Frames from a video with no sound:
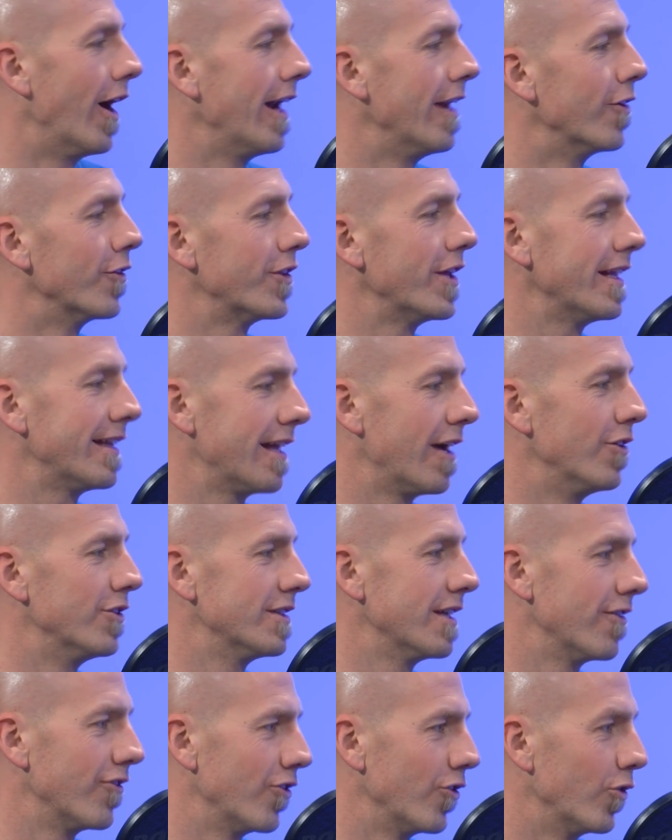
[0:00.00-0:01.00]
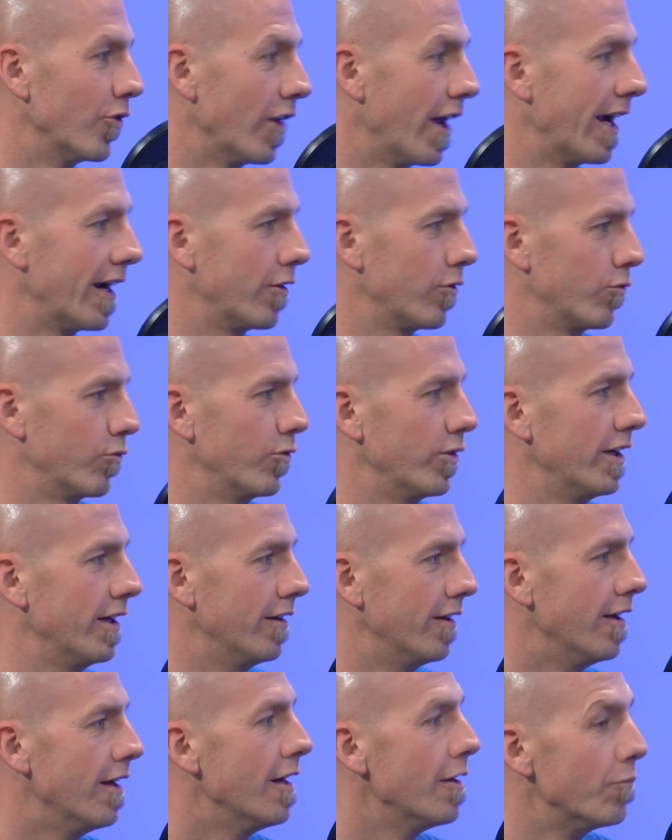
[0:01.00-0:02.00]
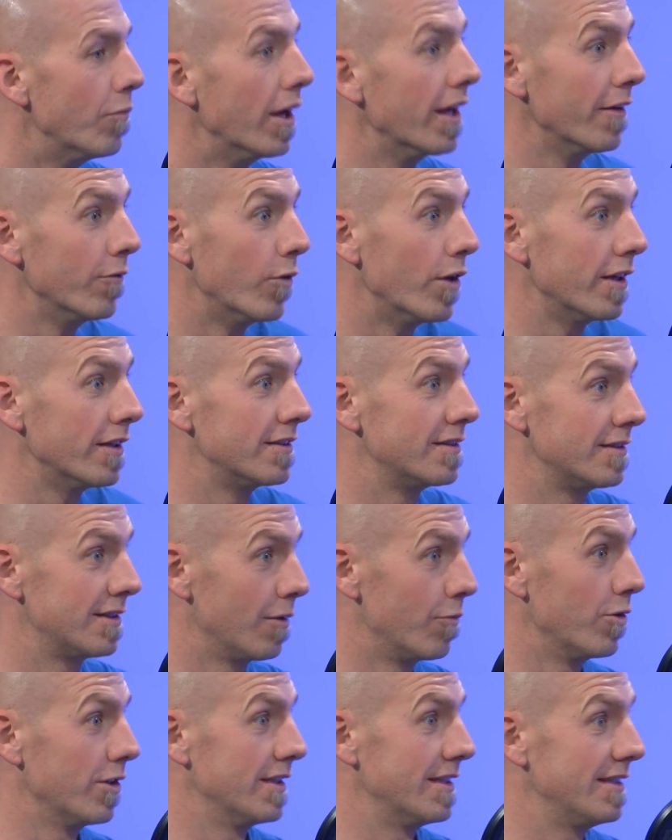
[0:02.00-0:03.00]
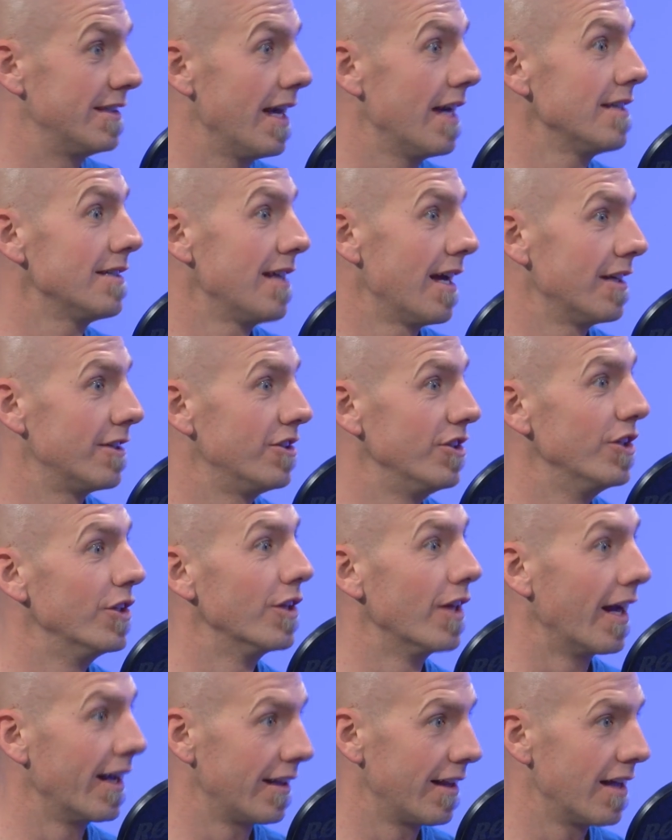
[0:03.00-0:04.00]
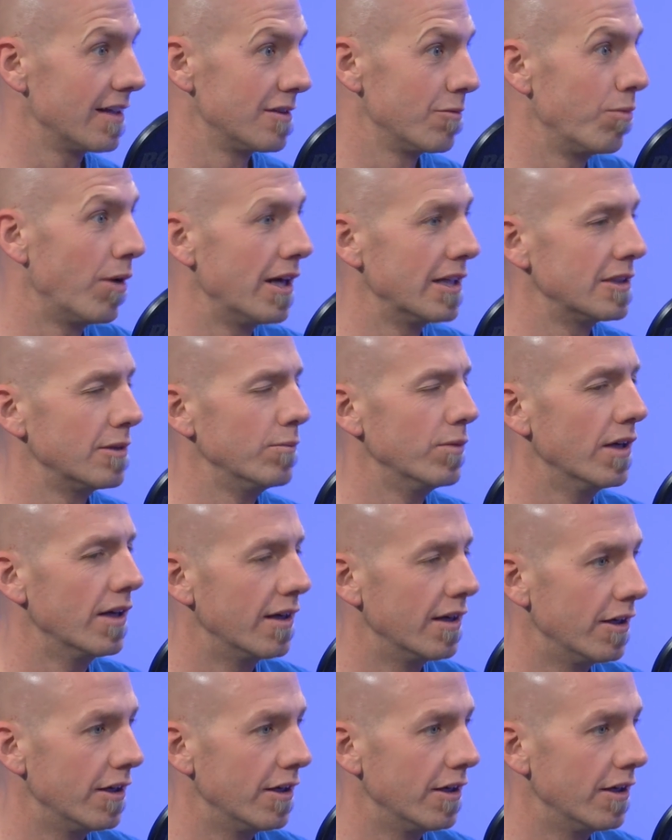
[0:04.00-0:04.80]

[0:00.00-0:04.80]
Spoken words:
I don't think that was ever like but when someone says that to you, like that's a possibility.